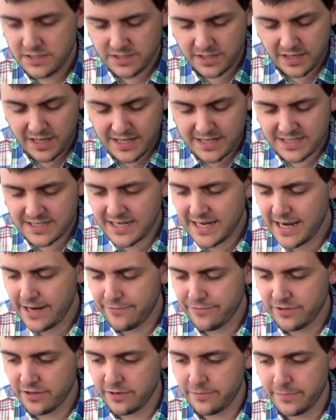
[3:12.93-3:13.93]
So let's
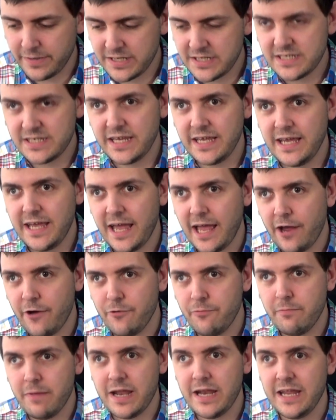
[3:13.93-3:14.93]
count them and see how
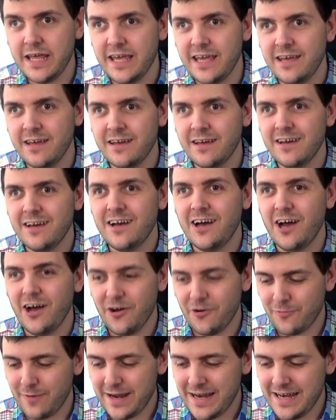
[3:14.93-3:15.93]
many are